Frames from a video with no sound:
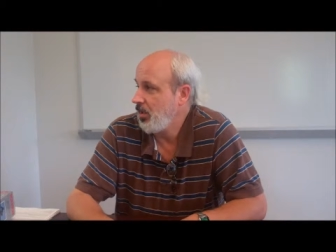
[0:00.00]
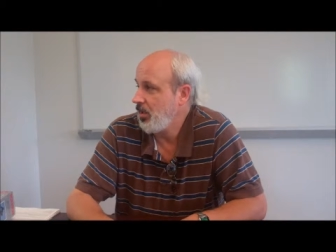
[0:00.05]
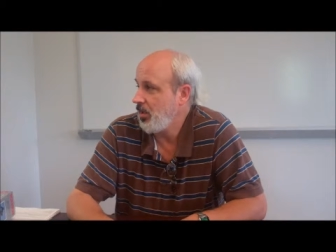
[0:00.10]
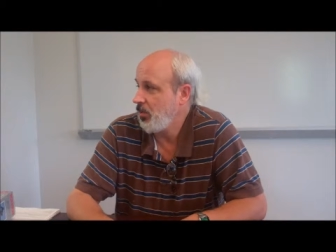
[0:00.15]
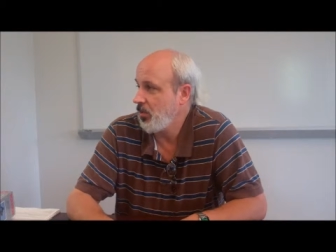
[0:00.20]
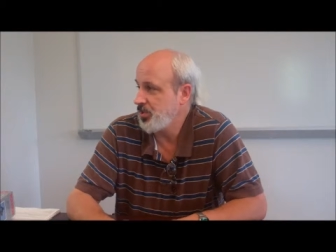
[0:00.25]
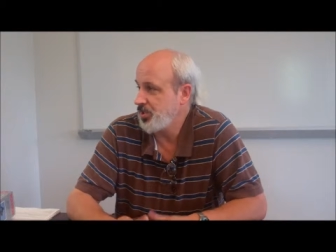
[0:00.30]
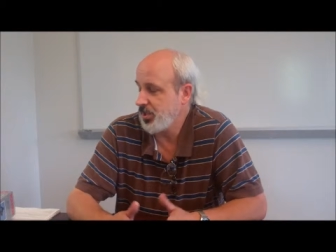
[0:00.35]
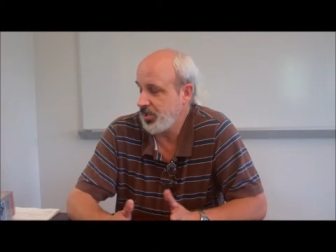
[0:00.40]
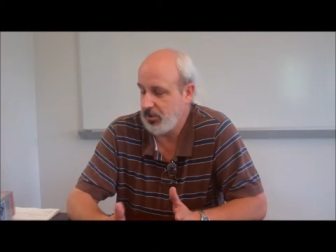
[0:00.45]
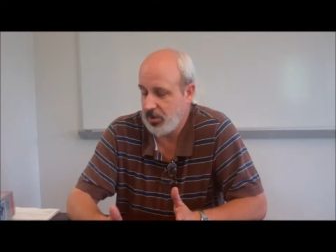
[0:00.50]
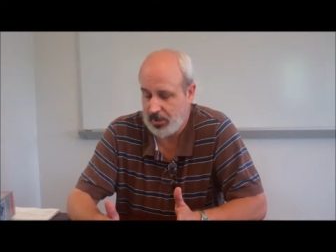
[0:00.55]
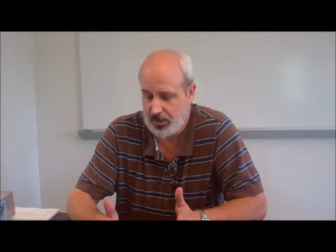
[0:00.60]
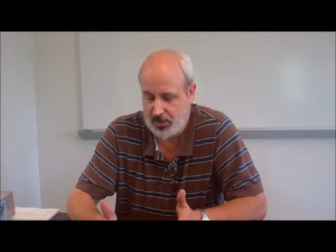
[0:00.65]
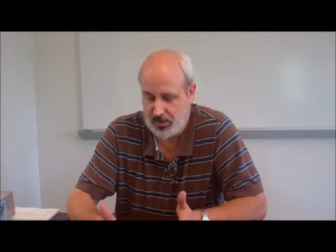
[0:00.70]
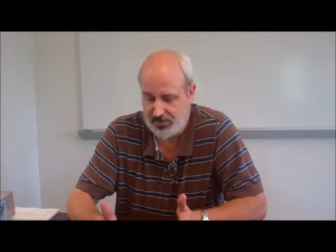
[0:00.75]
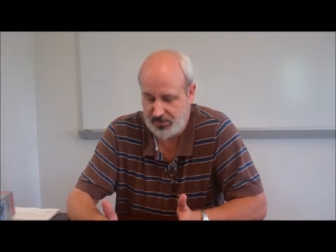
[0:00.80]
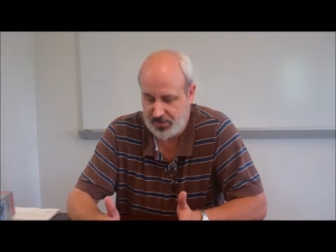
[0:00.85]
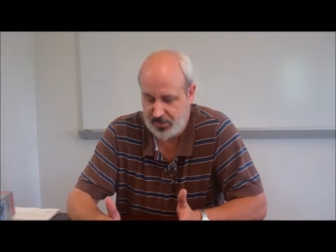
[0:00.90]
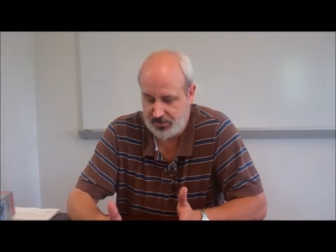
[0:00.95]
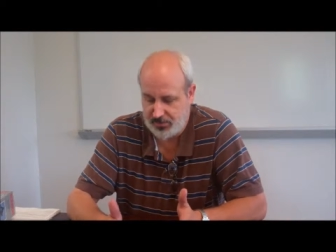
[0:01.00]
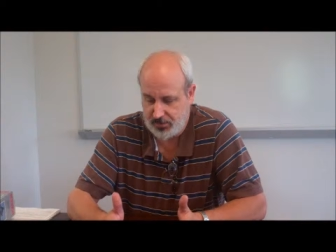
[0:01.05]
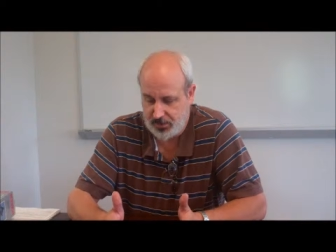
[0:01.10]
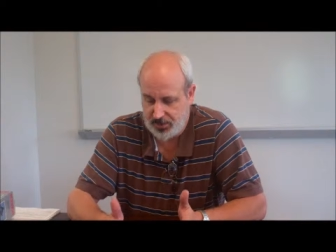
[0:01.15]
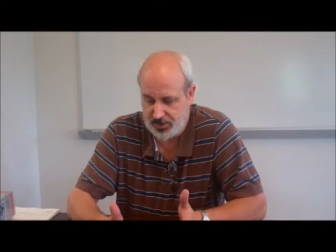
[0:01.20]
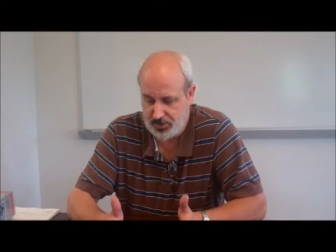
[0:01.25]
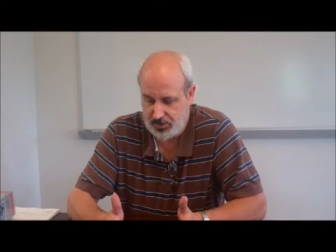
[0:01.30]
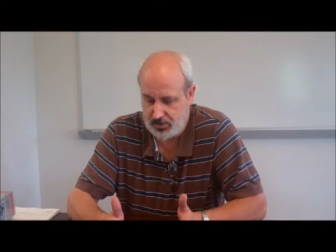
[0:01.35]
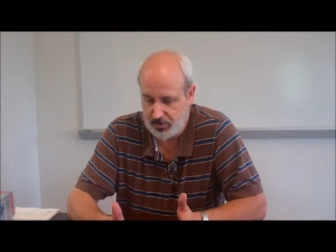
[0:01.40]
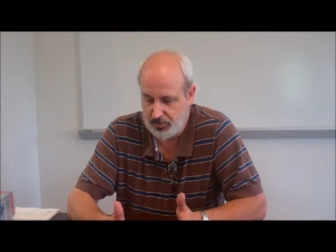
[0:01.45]
There wasn't a great enough
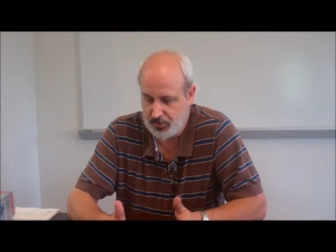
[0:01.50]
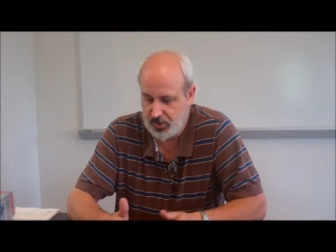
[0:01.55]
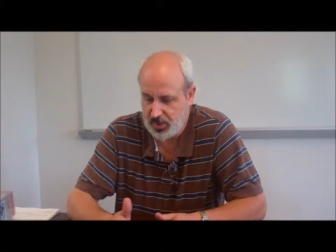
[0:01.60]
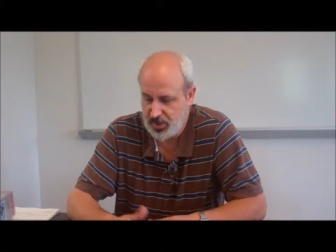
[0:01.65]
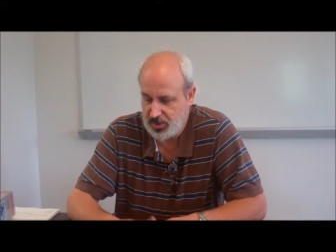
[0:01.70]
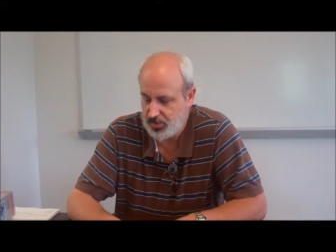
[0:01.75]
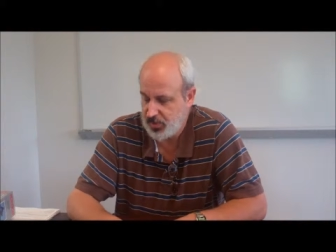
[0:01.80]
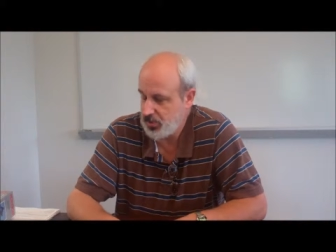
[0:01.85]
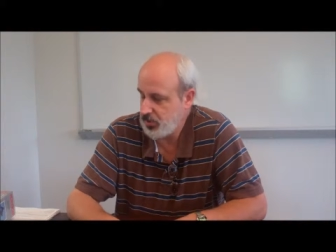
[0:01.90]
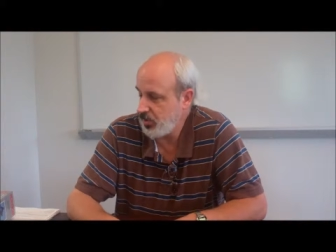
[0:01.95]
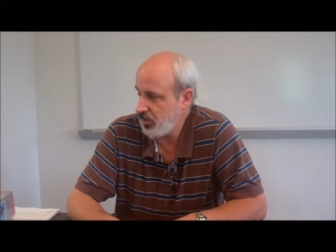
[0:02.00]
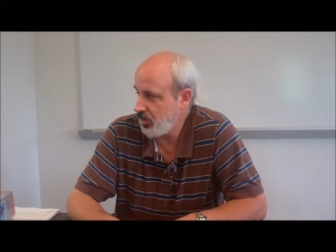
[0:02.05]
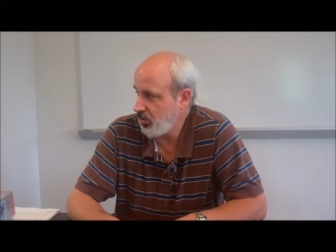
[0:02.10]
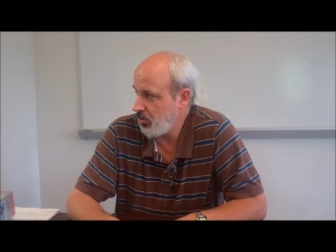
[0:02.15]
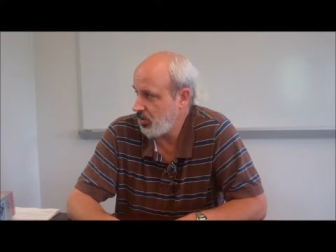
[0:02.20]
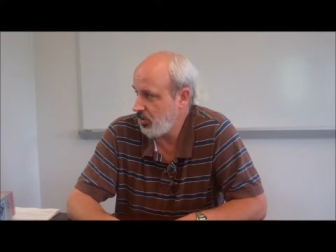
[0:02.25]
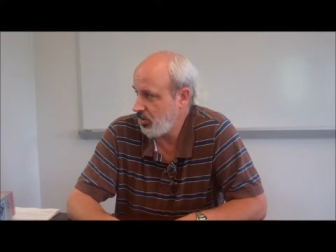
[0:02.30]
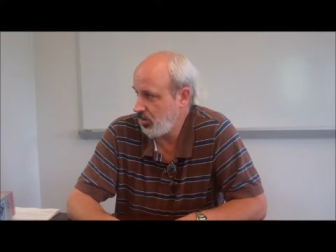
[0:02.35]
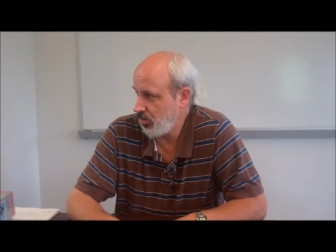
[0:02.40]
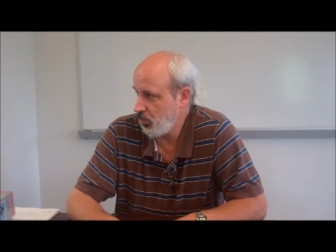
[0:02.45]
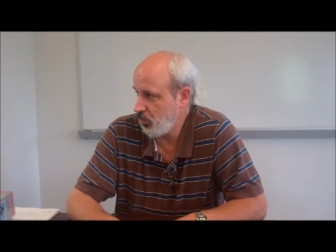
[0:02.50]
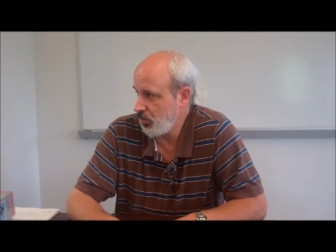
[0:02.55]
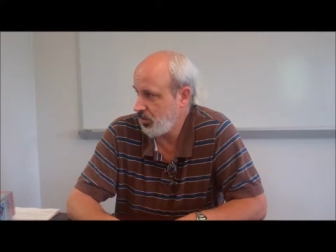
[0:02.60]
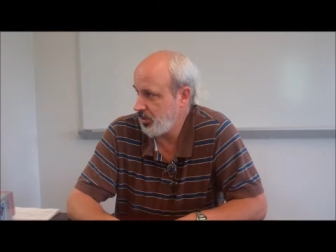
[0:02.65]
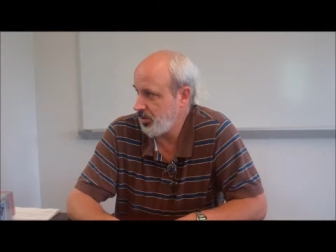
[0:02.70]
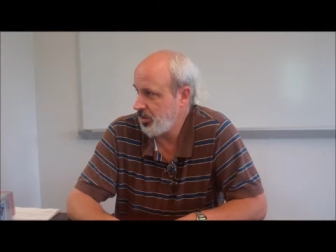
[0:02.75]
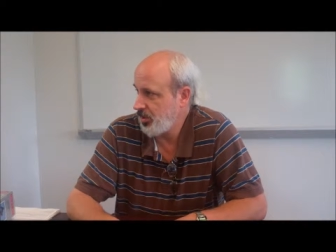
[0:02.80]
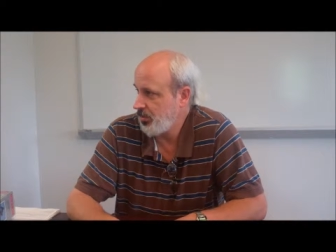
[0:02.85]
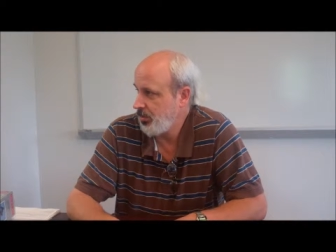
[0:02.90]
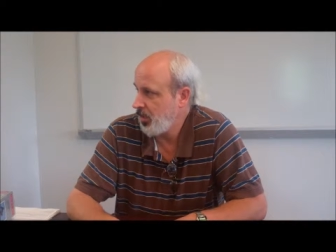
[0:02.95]
differential in price between oil and
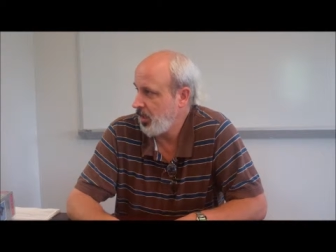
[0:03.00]
wood.